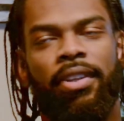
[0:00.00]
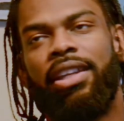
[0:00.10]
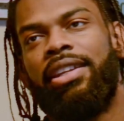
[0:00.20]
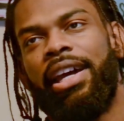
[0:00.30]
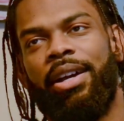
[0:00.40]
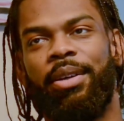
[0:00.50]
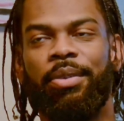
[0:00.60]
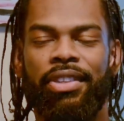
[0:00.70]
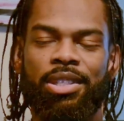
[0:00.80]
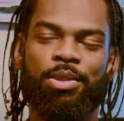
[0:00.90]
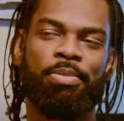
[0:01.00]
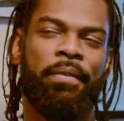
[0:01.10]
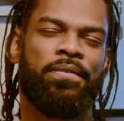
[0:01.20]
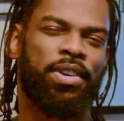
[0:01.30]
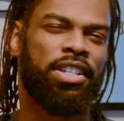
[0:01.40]
Now, this was my
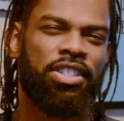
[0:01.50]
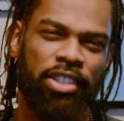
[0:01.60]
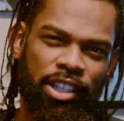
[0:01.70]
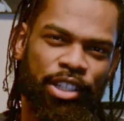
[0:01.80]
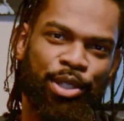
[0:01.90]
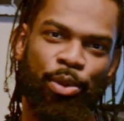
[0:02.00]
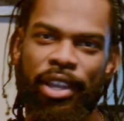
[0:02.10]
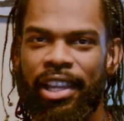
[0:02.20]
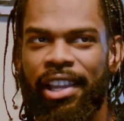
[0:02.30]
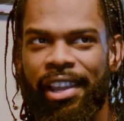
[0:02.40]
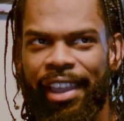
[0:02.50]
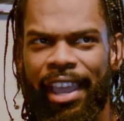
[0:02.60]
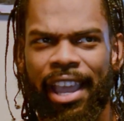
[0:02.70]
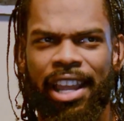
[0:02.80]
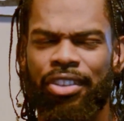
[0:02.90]
first year doing
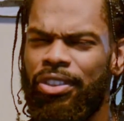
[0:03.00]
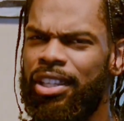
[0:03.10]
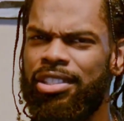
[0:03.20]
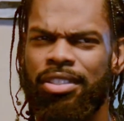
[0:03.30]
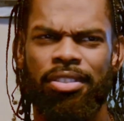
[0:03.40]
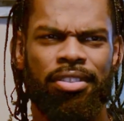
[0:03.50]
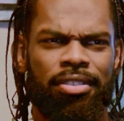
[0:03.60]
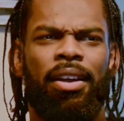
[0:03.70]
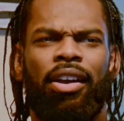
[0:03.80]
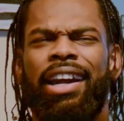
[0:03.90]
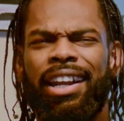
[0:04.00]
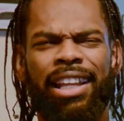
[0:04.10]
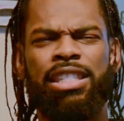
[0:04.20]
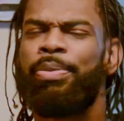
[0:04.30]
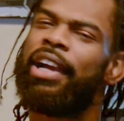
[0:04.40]
anything to kind of like
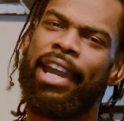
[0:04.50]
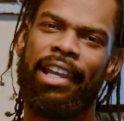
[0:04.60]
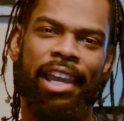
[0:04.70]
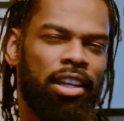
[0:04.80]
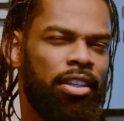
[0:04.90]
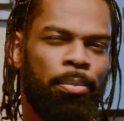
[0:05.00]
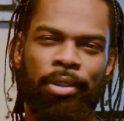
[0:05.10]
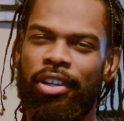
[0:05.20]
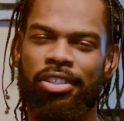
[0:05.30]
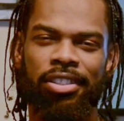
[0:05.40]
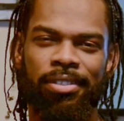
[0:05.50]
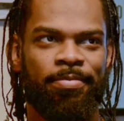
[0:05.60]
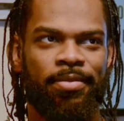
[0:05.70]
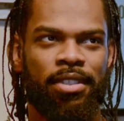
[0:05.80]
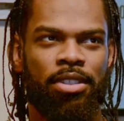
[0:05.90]
spearheading any production.
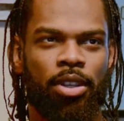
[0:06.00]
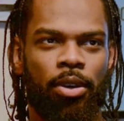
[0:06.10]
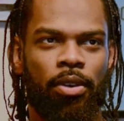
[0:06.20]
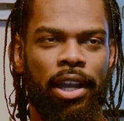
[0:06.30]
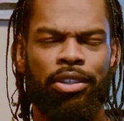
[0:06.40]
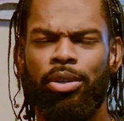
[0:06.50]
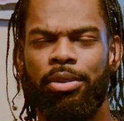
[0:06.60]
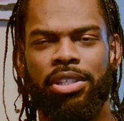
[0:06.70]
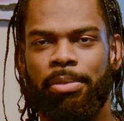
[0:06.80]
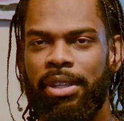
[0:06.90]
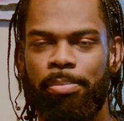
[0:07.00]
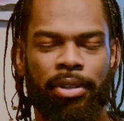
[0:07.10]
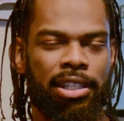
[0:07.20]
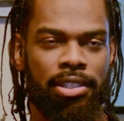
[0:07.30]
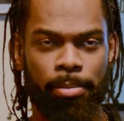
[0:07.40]
So I knew it was going to be pretty
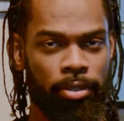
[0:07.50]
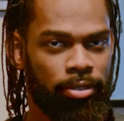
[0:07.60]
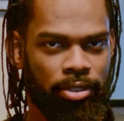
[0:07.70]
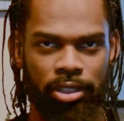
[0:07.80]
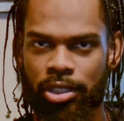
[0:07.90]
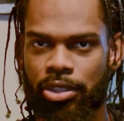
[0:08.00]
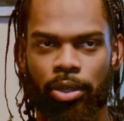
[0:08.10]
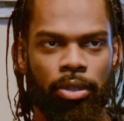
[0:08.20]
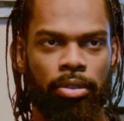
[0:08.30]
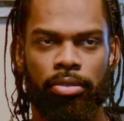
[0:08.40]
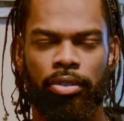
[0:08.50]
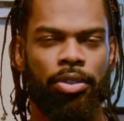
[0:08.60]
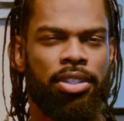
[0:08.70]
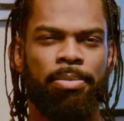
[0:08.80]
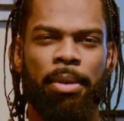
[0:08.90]
simple to just throw
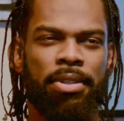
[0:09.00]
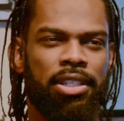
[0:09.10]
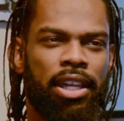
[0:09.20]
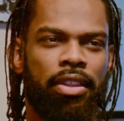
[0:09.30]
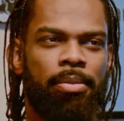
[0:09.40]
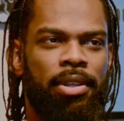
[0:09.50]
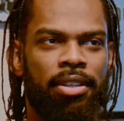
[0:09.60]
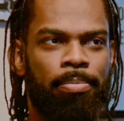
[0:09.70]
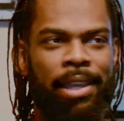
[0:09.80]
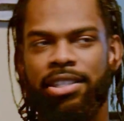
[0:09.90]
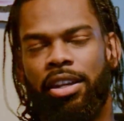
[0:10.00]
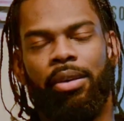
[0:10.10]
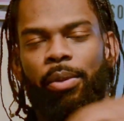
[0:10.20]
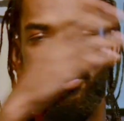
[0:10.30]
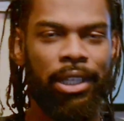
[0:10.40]
some numbers together based on
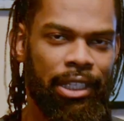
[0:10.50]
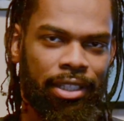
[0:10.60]
what we need.